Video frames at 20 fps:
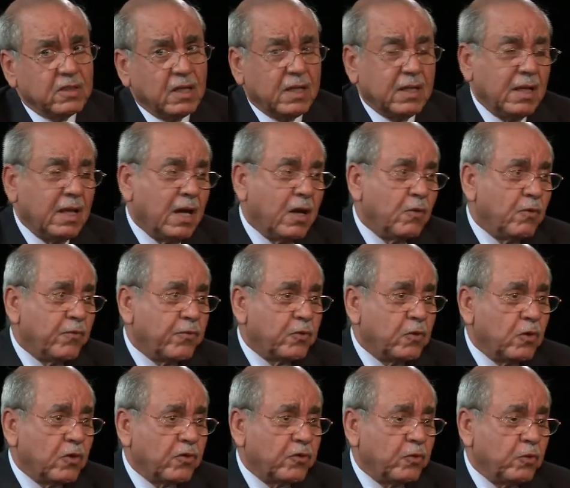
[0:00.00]
And now, of
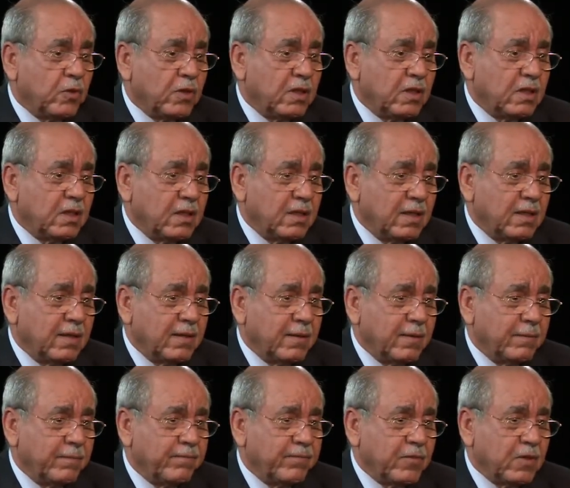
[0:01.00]
course, with
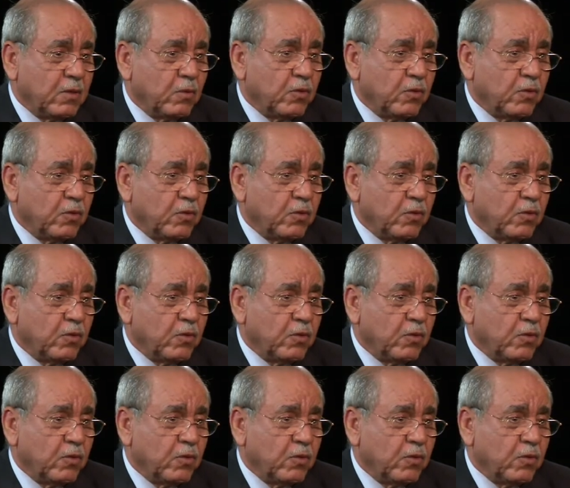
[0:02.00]
um,